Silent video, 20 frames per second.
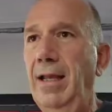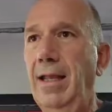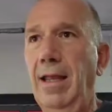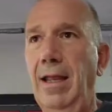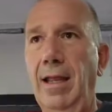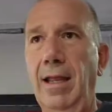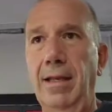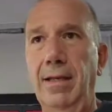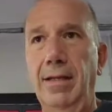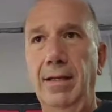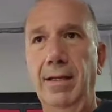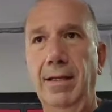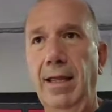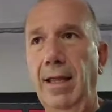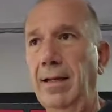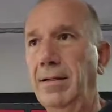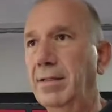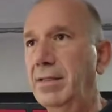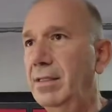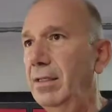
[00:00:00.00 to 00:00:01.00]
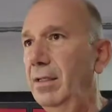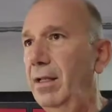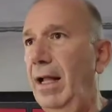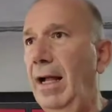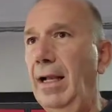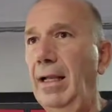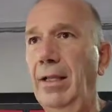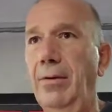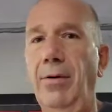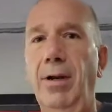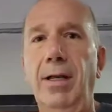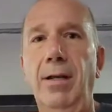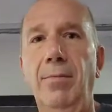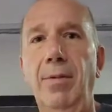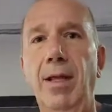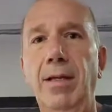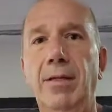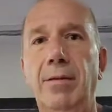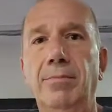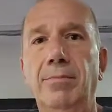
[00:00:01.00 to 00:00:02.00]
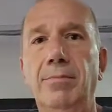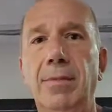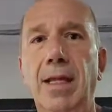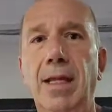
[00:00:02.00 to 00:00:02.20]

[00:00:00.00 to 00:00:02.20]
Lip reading: and again, still highly recommend them.